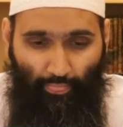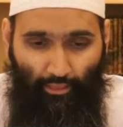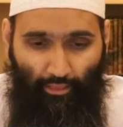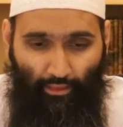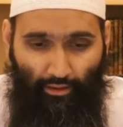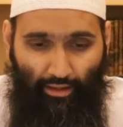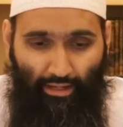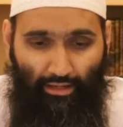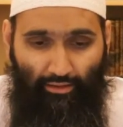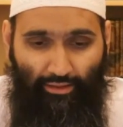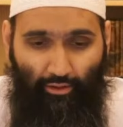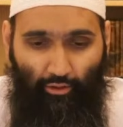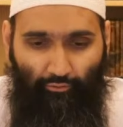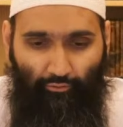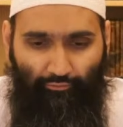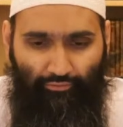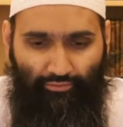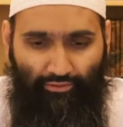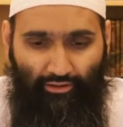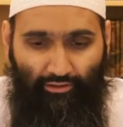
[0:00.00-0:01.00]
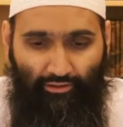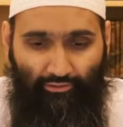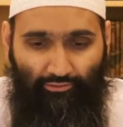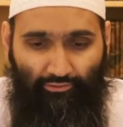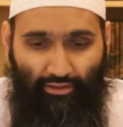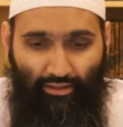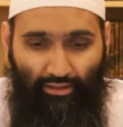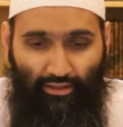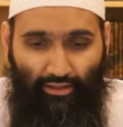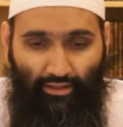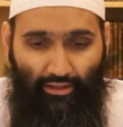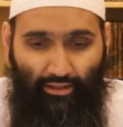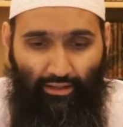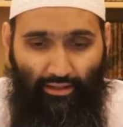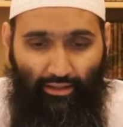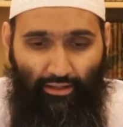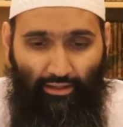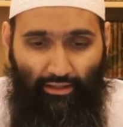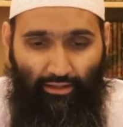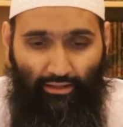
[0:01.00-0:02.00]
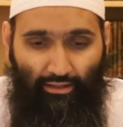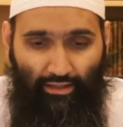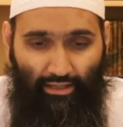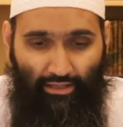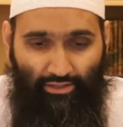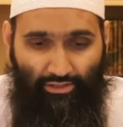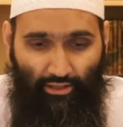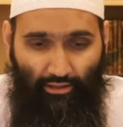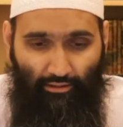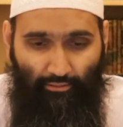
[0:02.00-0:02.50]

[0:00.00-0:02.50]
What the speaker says: Anything of this nature.